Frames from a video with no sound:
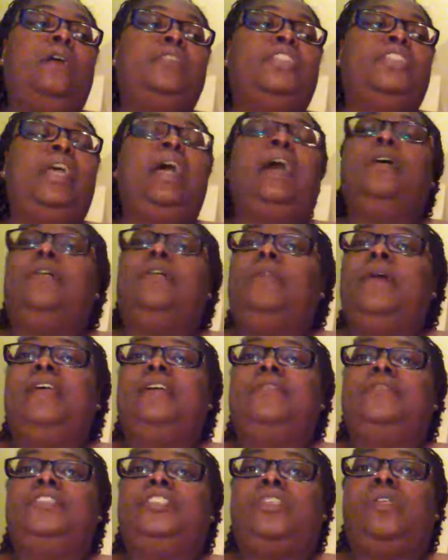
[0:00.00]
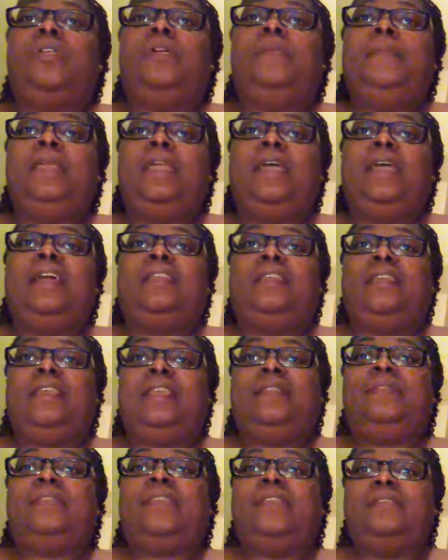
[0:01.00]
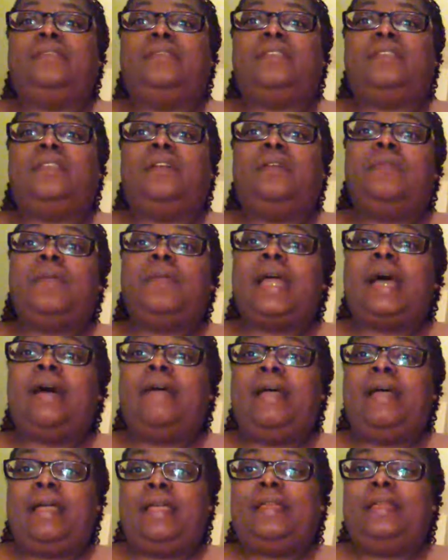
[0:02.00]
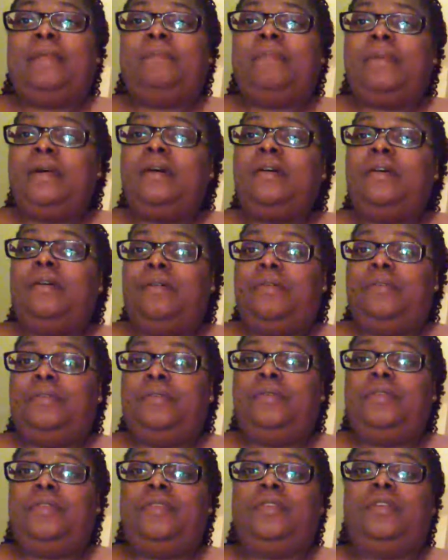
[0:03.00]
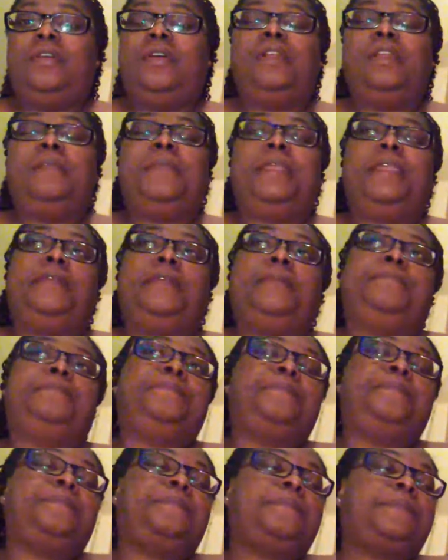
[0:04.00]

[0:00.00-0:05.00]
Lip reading: She had a way of showing me how to get things done without acting a butthole. You know what I mean?